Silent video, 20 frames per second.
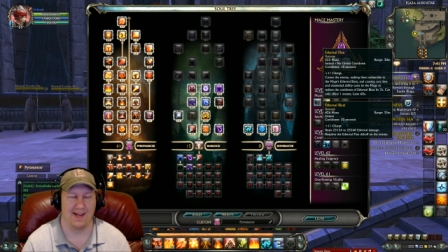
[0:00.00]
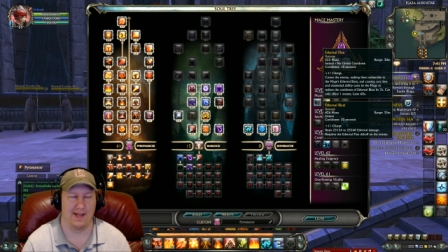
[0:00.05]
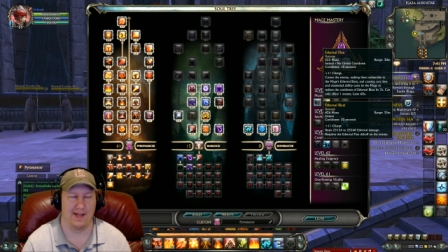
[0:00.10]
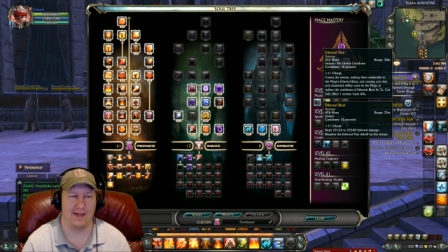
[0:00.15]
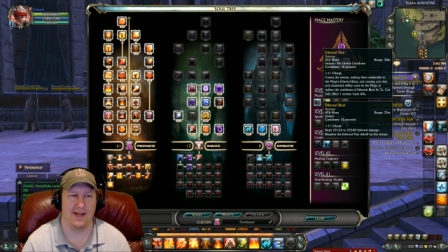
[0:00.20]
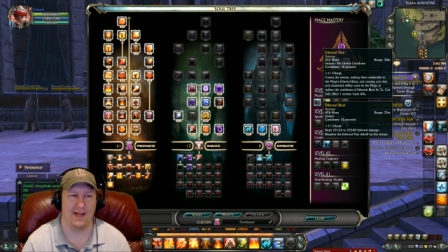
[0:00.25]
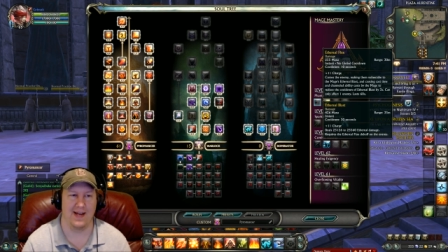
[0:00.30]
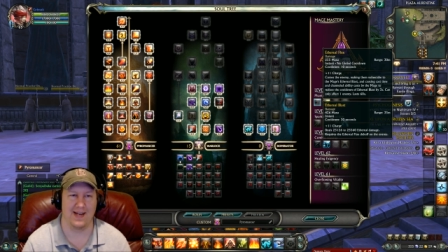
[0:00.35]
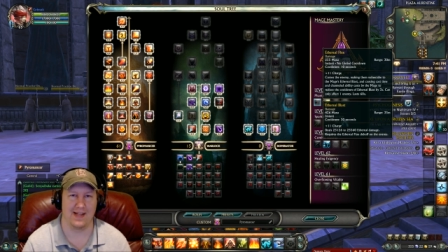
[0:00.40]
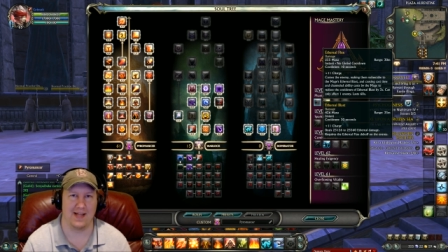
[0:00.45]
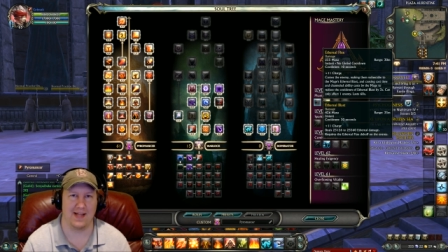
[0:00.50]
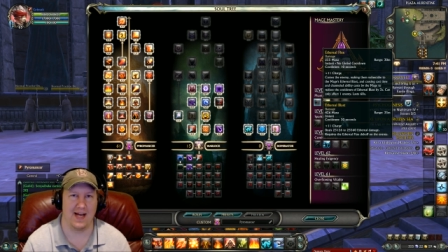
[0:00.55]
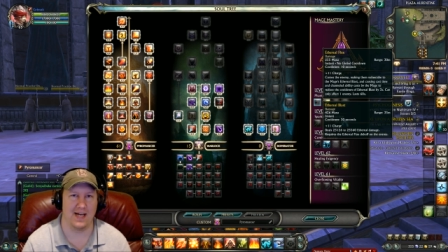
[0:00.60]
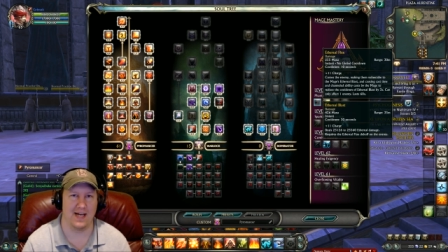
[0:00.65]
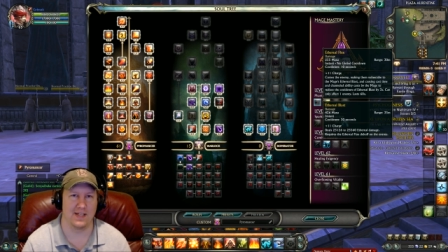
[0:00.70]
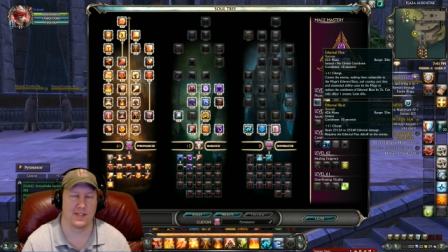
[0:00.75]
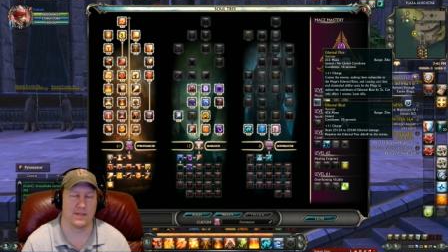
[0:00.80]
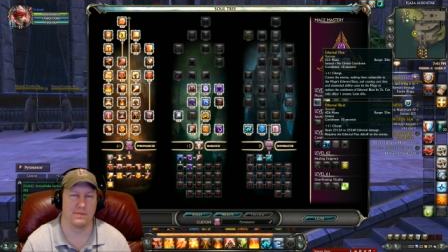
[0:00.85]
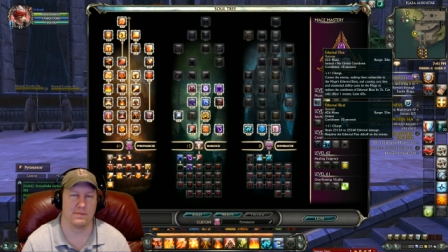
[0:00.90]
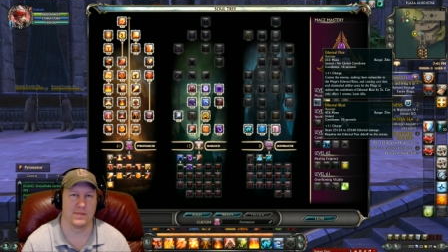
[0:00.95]
and that
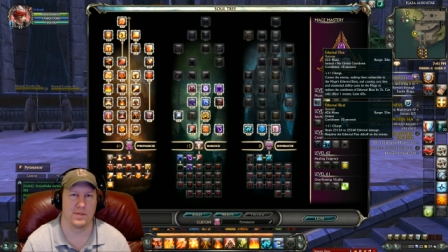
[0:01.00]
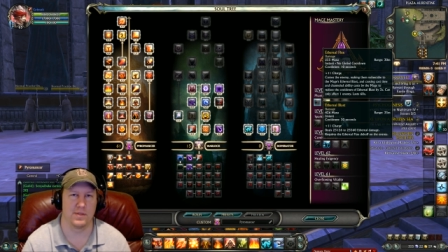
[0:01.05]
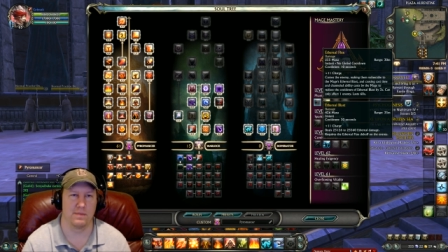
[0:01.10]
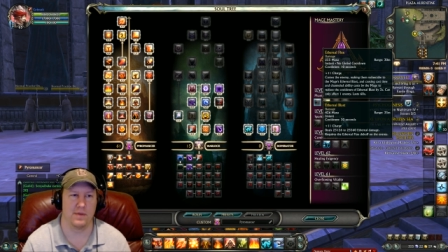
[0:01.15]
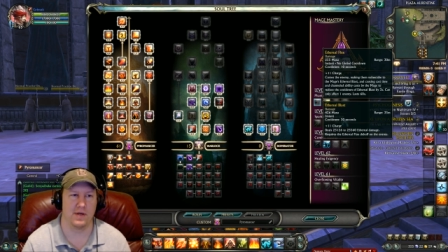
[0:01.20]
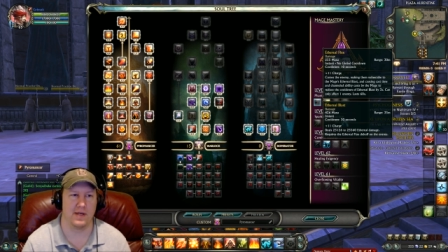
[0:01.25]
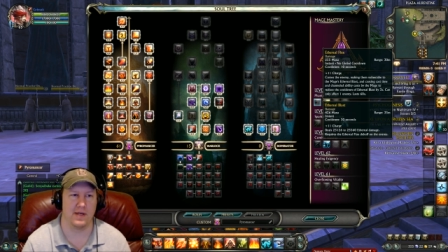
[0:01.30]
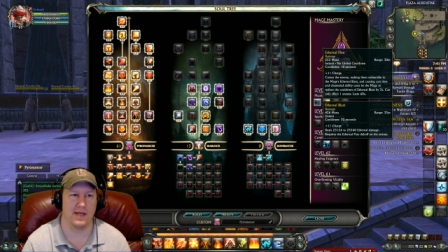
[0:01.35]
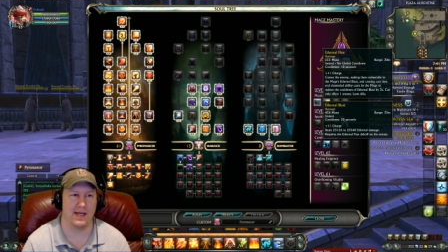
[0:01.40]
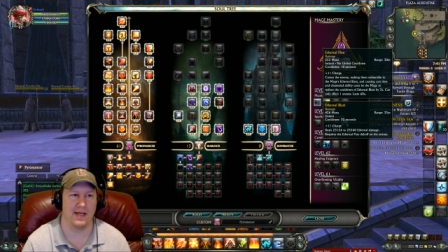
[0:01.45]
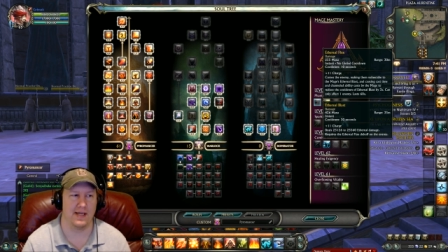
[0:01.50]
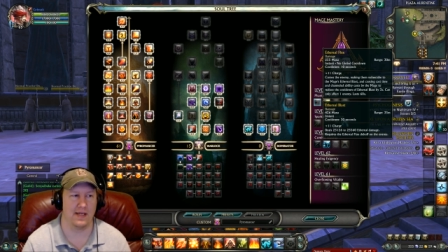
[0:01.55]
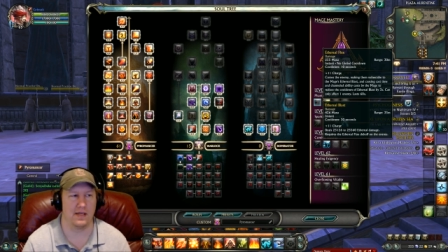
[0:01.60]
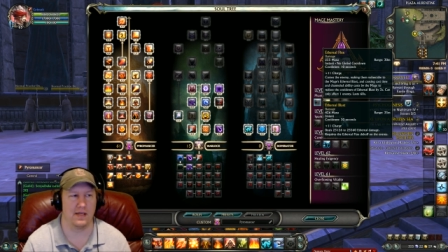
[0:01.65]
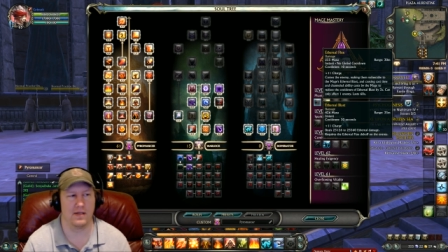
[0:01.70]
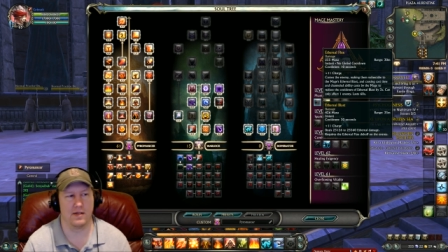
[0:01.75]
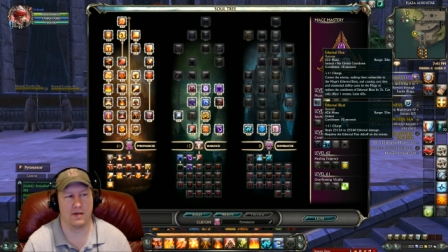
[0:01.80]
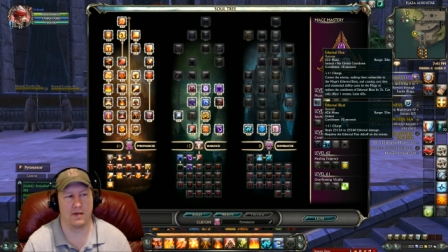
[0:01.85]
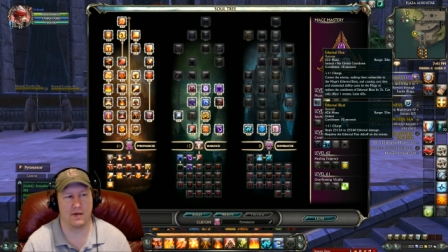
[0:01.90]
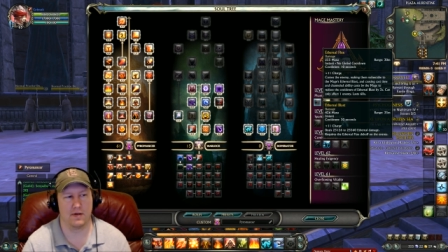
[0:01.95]
allows them to put it in
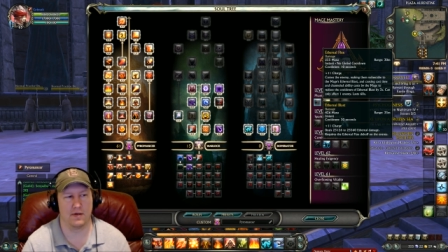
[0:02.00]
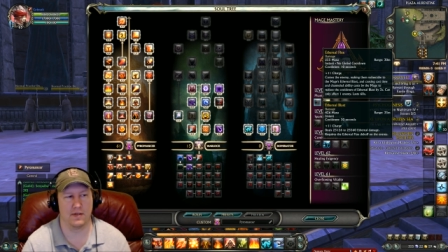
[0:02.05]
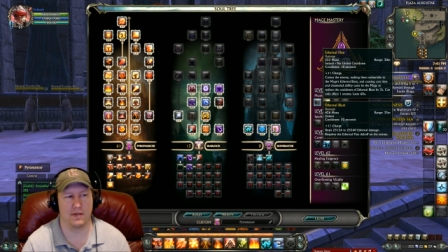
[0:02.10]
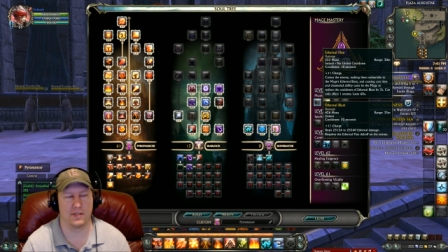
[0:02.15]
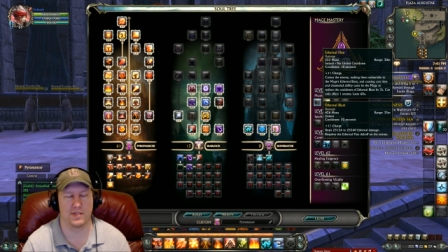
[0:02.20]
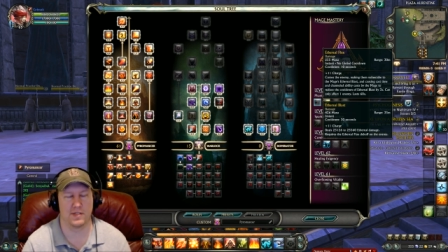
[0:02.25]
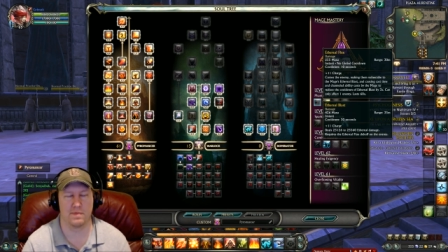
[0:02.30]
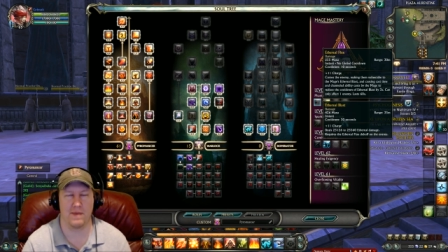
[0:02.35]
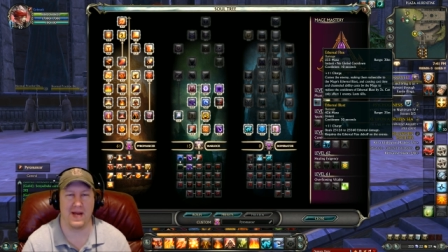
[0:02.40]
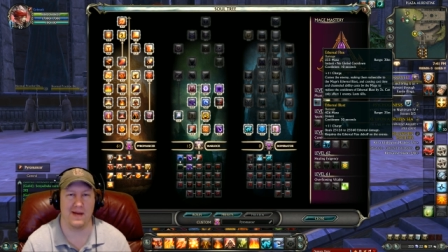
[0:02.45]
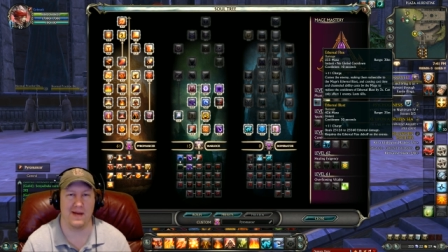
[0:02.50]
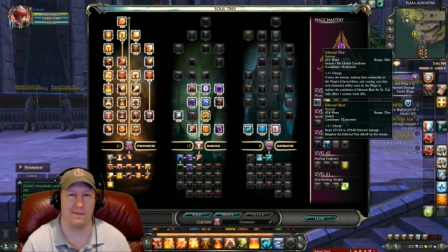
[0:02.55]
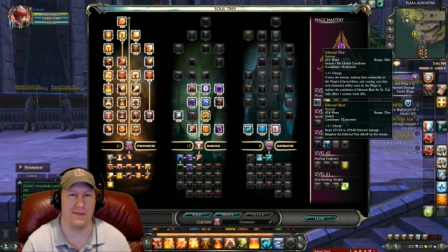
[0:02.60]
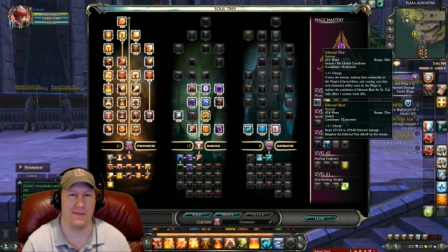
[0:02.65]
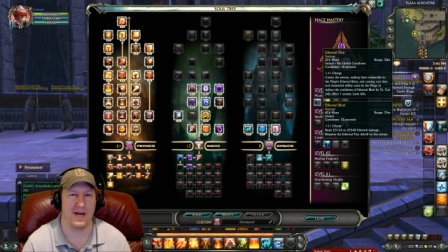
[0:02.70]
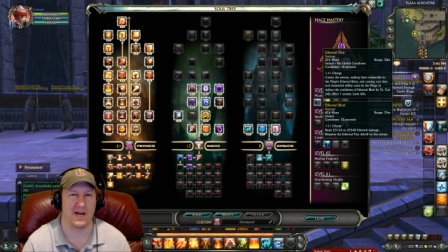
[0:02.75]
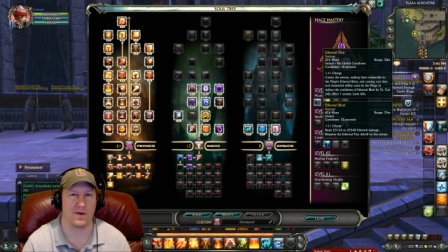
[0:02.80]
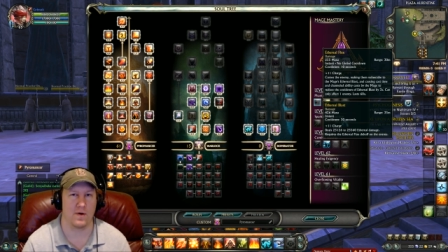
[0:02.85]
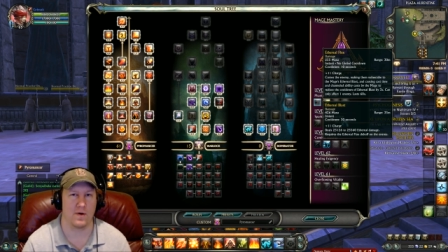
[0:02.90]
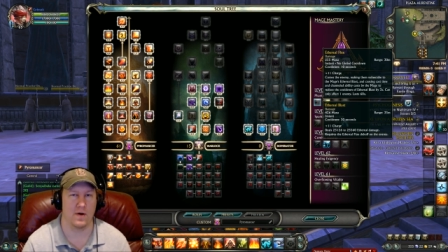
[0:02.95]
their spam
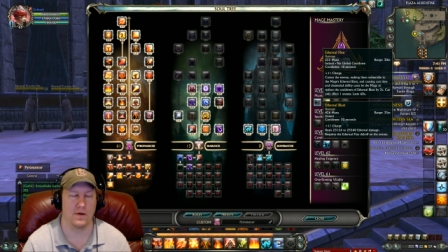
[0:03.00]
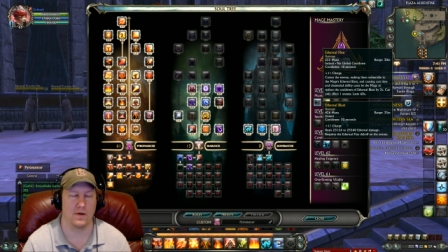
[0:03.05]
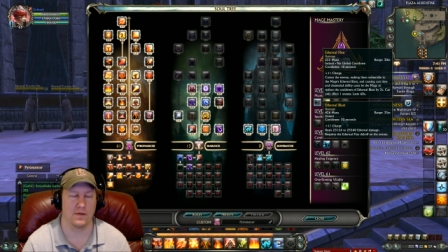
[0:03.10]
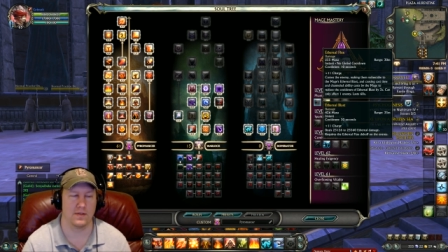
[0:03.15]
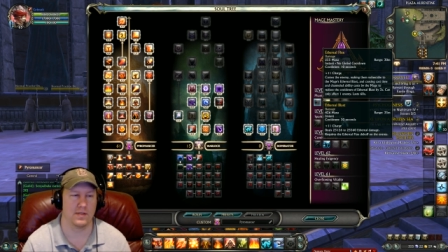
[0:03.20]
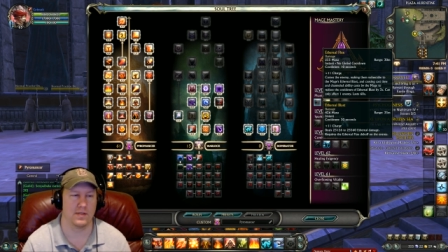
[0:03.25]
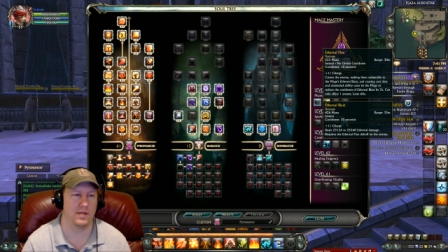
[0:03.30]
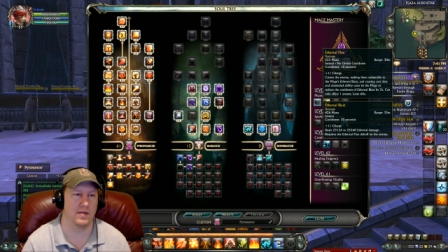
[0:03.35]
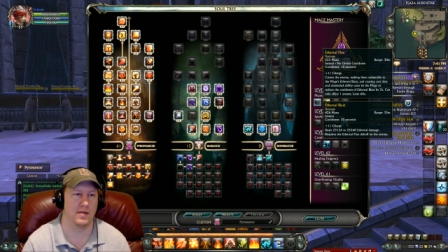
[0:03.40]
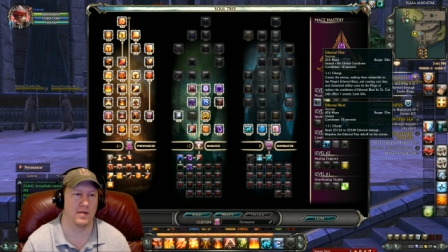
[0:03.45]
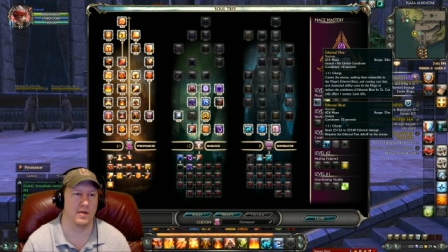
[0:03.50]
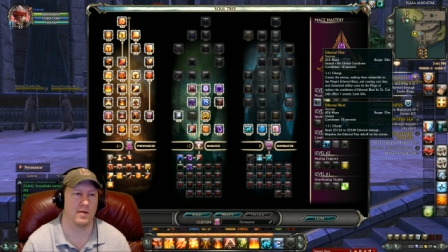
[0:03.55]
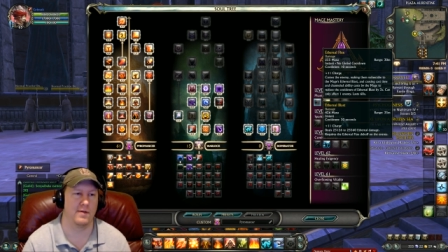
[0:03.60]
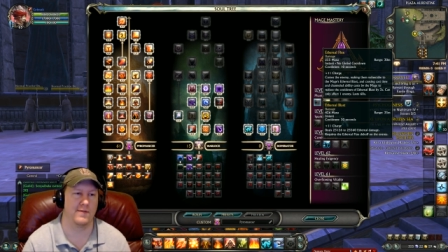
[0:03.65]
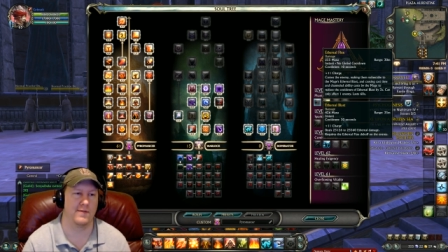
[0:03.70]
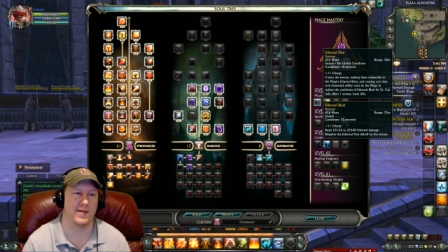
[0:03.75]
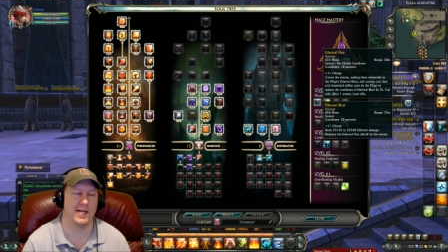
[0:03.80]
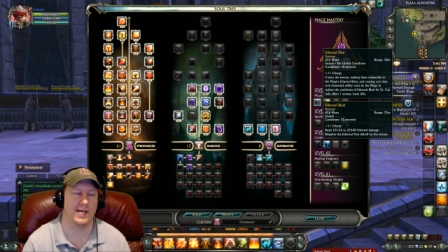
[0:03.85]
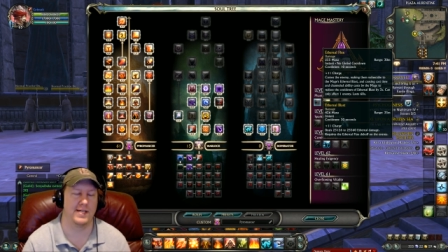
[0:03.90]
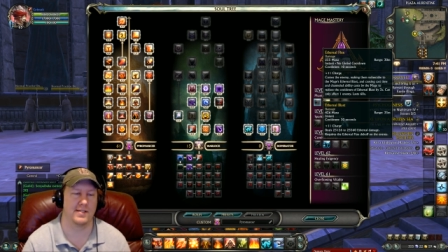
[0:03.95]
macros and
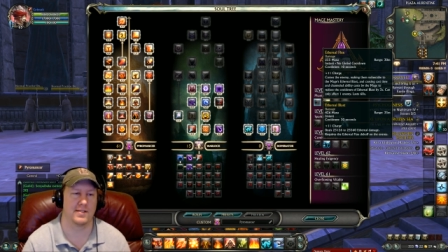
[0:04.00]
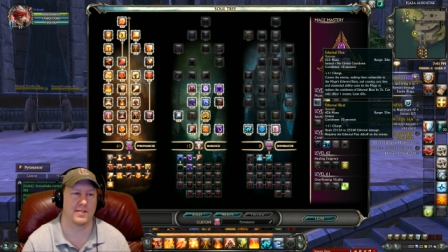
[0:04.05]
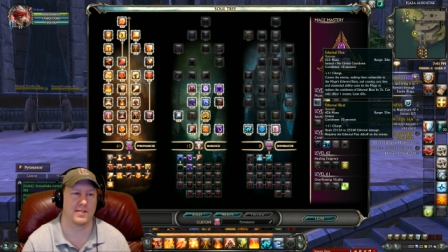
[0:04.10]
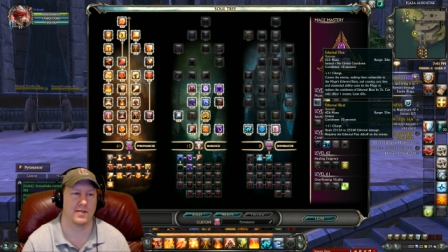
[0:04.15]
all that.